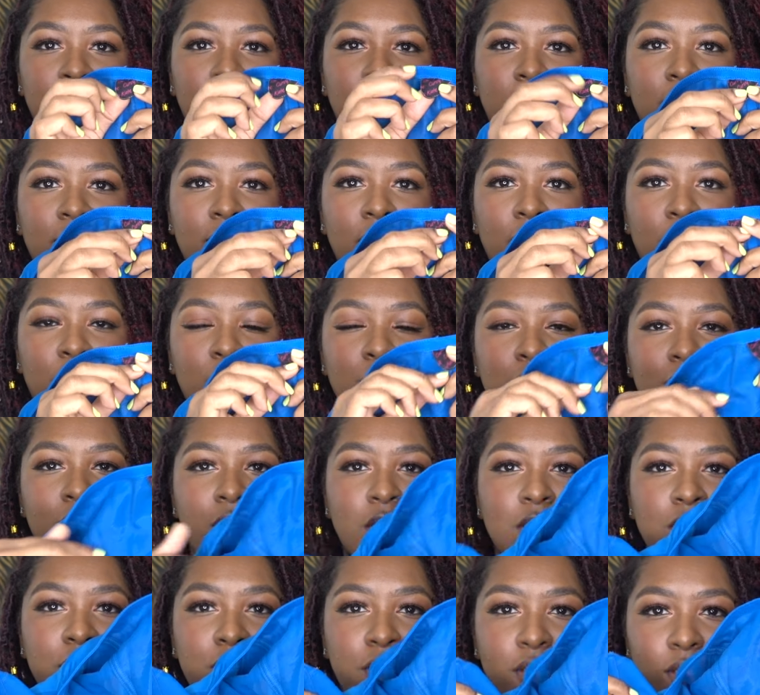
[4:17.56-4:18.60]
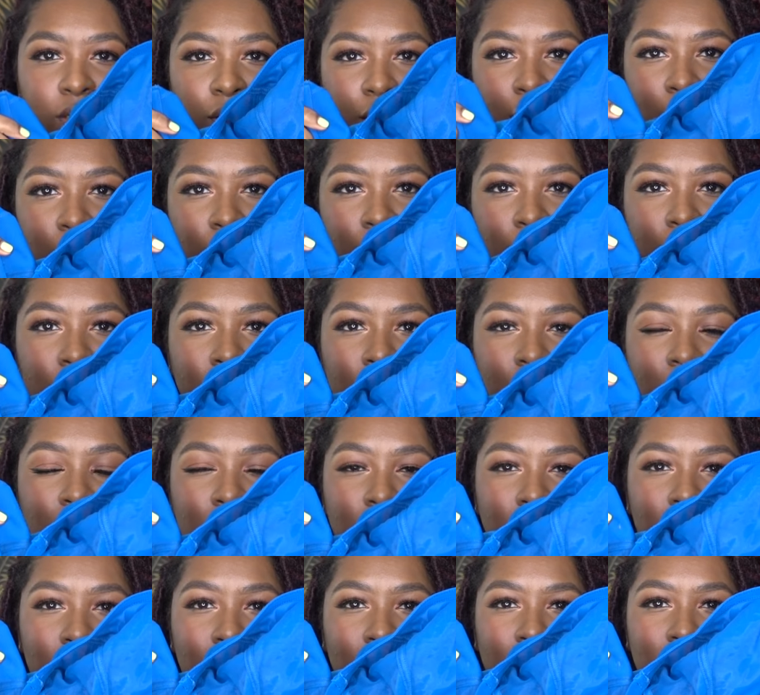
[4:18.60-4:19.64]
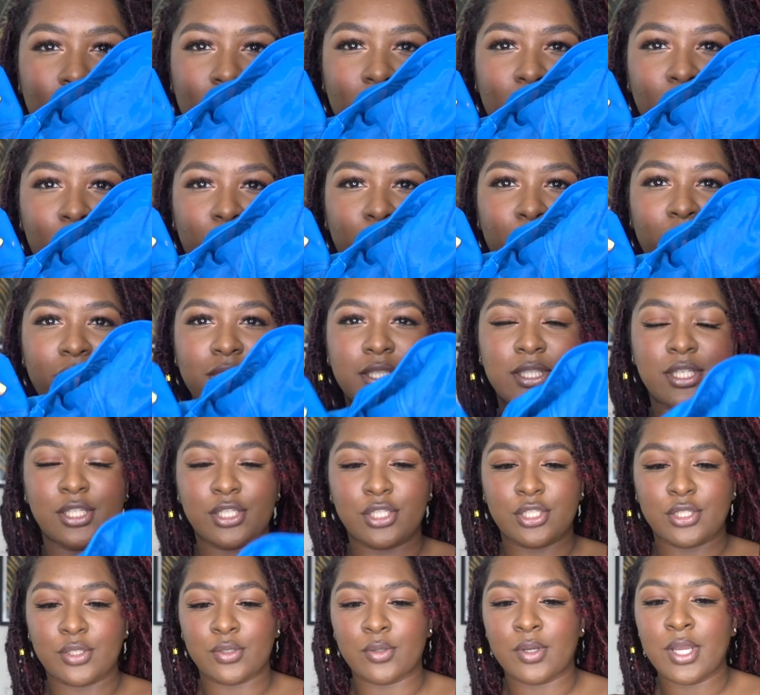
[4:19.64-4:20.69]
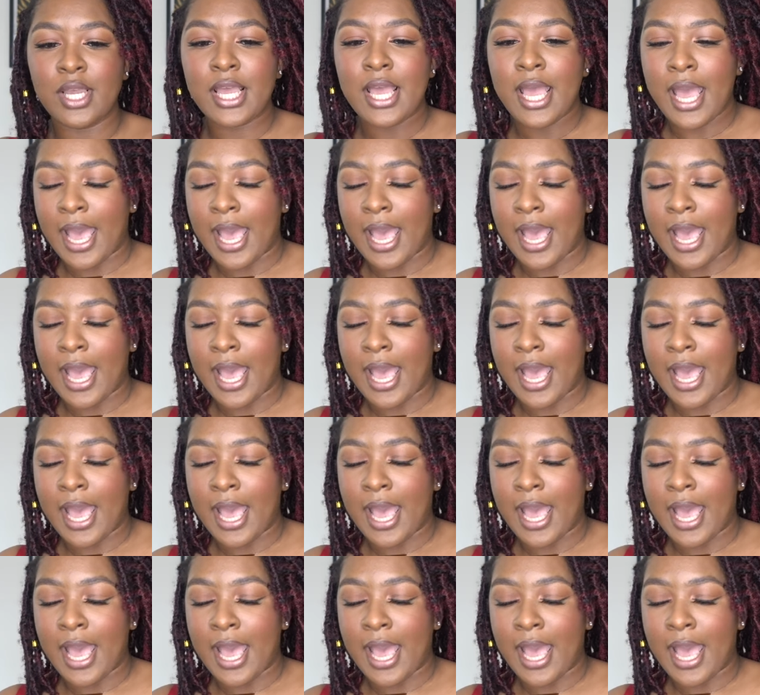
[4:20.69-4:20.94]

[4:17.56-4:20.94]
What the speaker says: here that goes under your armpit next to your breast tissue.